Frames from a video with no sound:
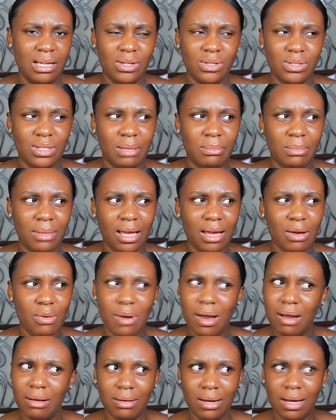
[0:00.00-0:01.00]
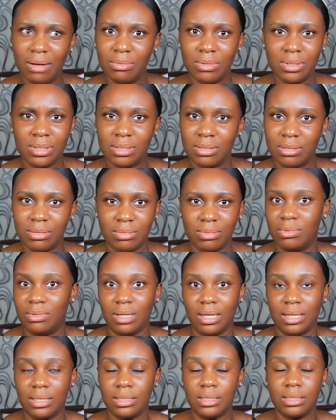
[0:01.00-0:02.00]
So I'm like, why would I want to do
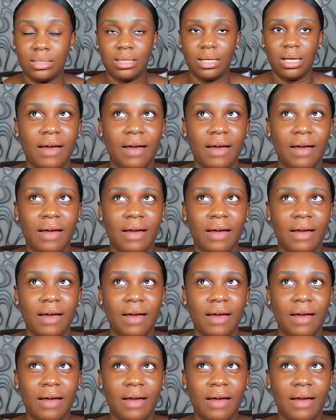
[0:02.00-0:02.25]
that?